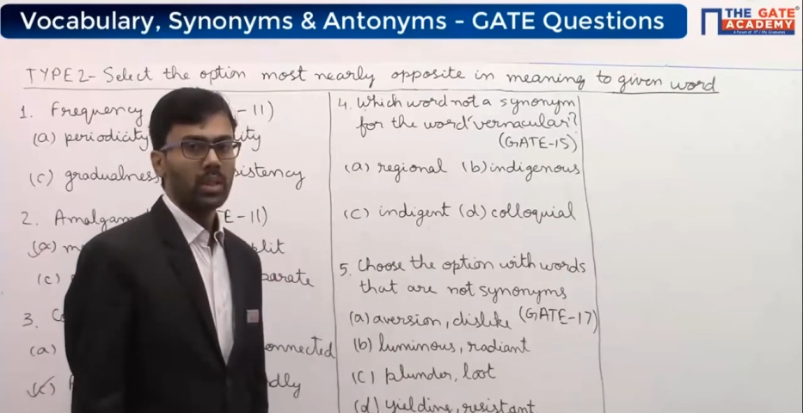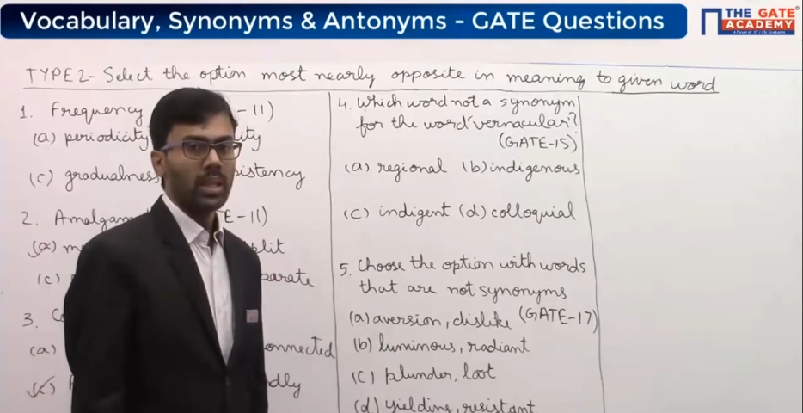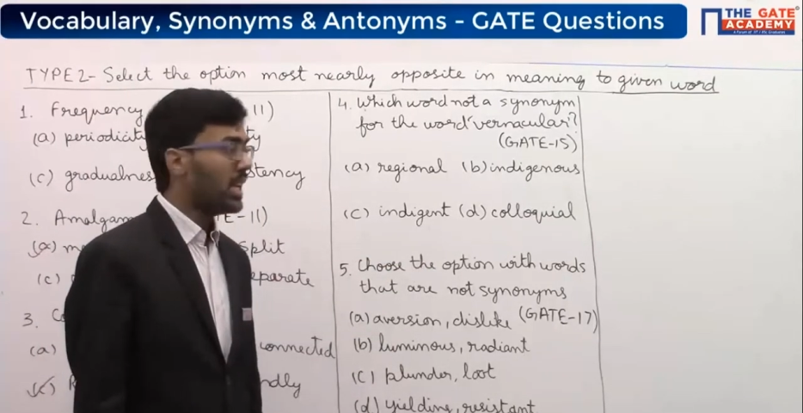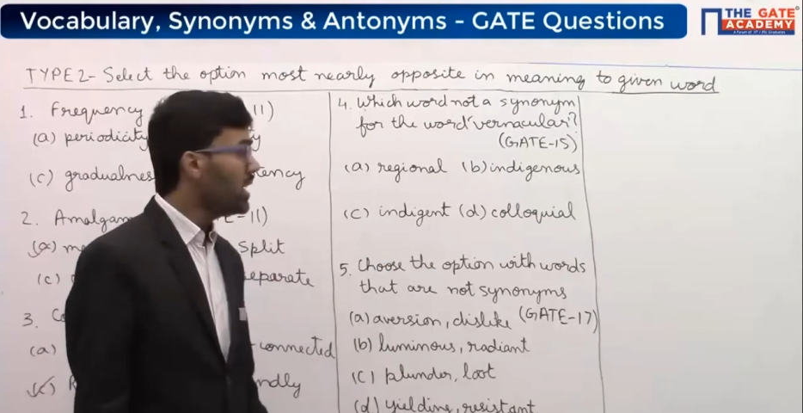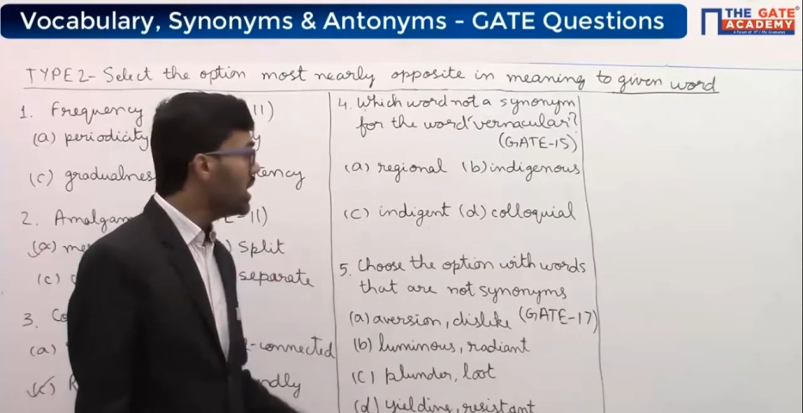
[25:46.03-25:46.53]

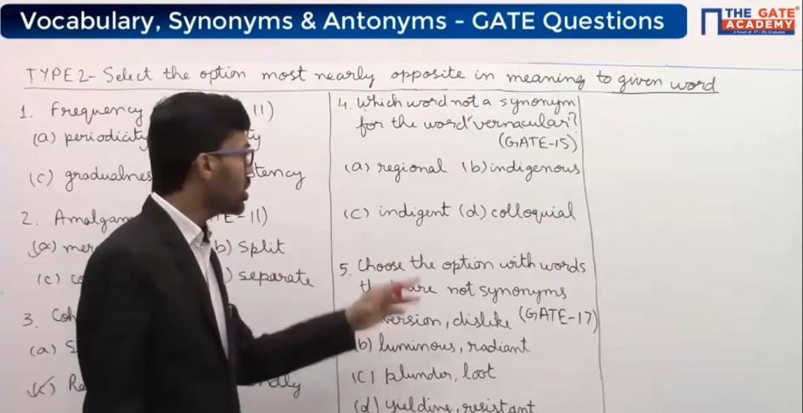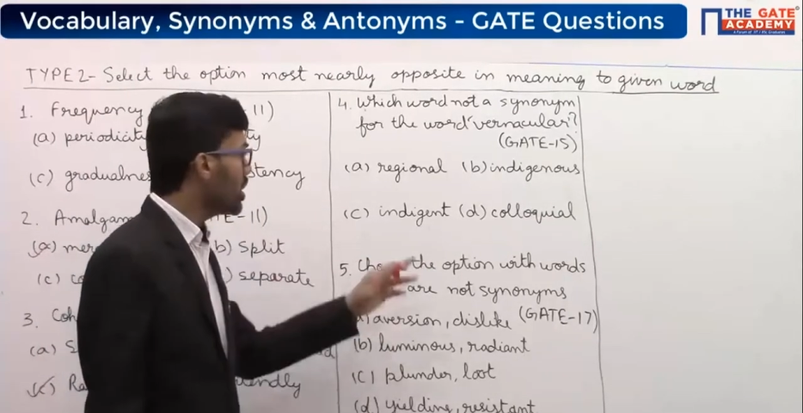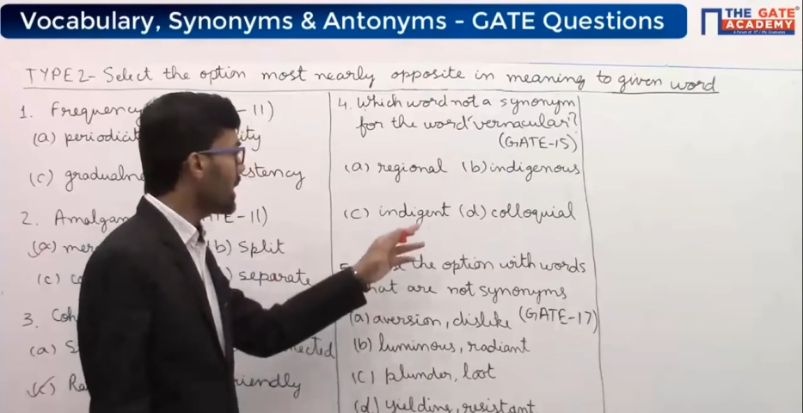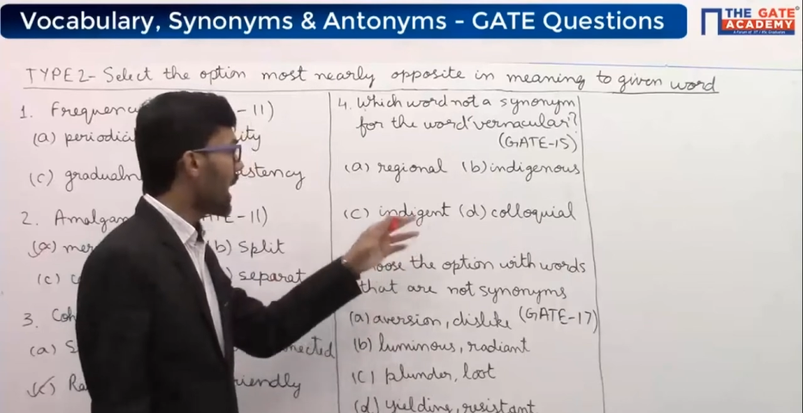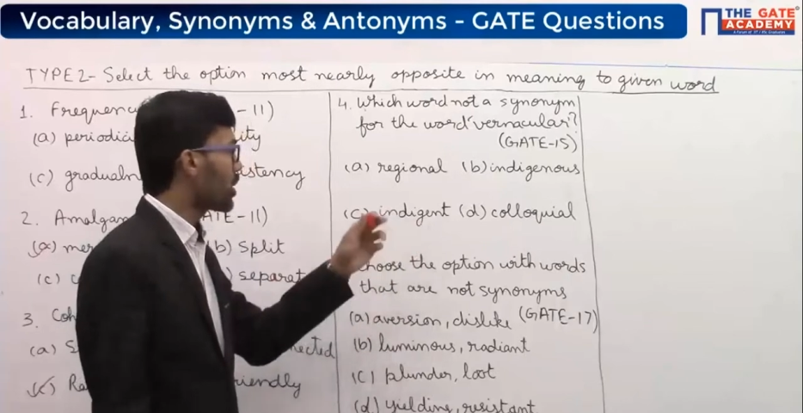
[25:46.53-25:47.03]

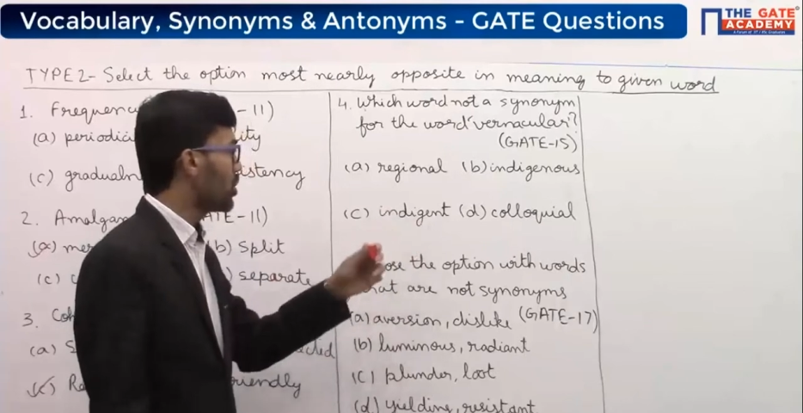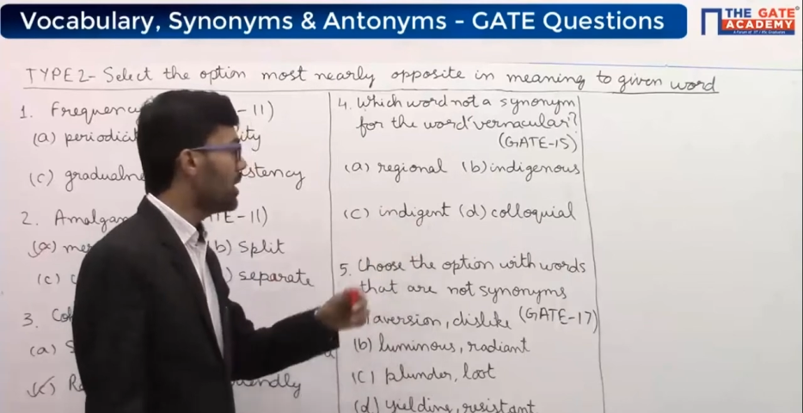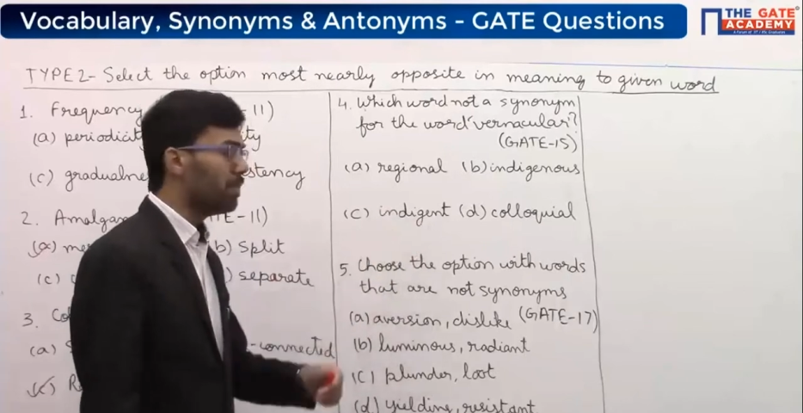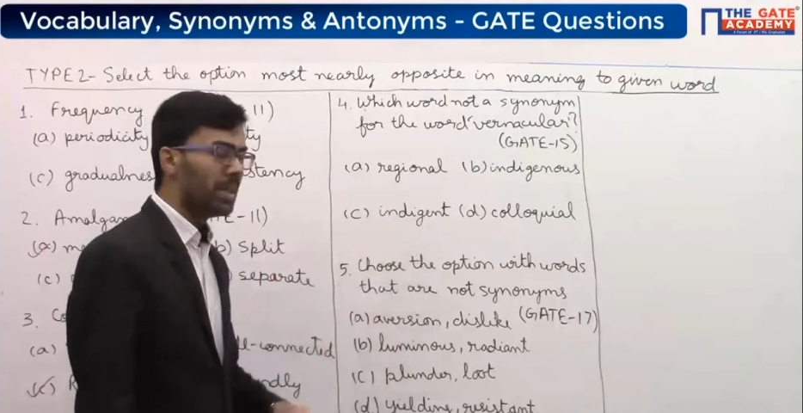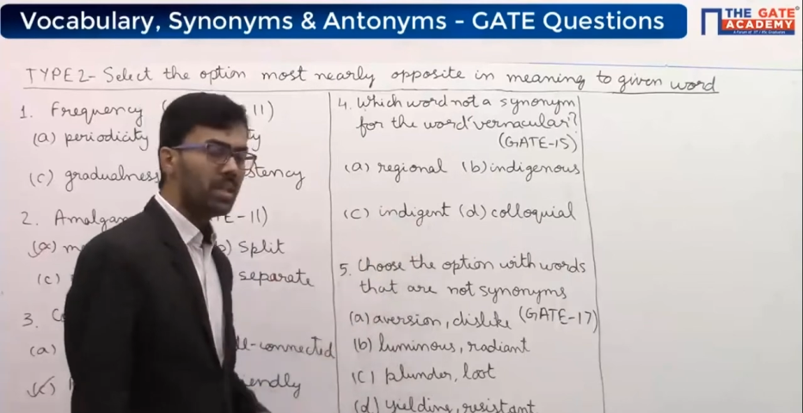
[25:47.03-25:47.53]
Indigent
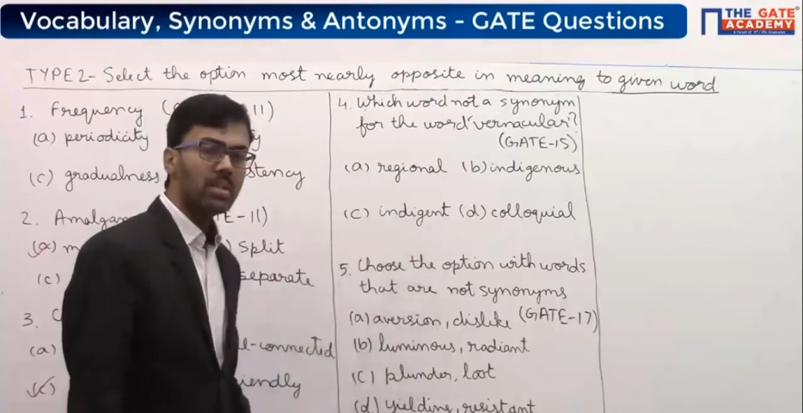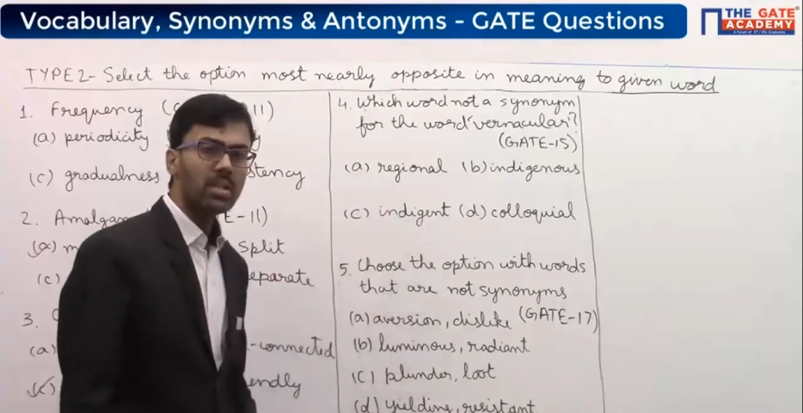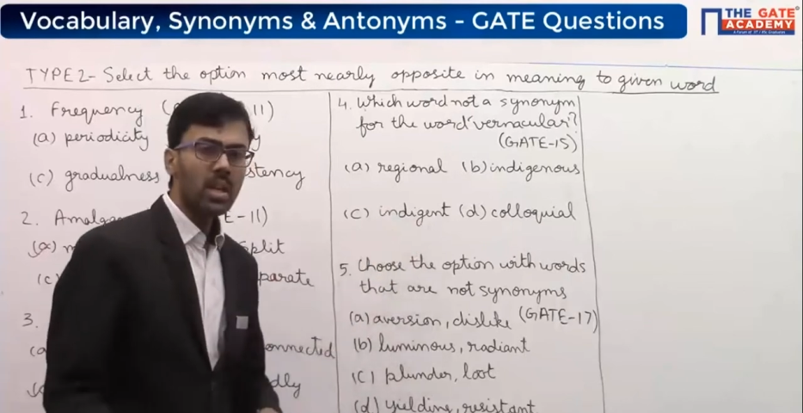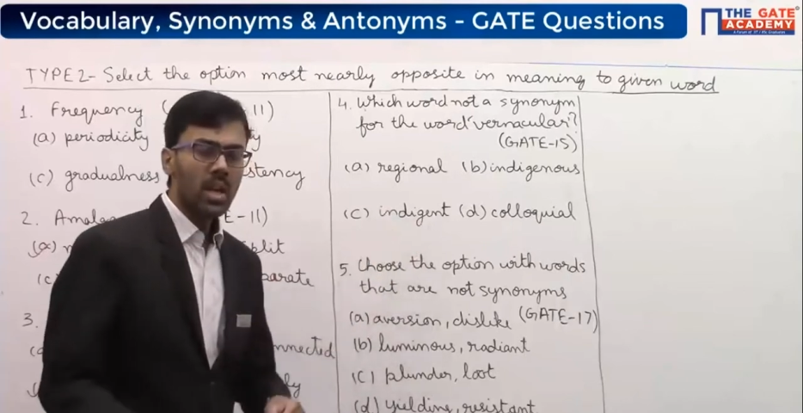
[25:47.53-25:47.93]
actually means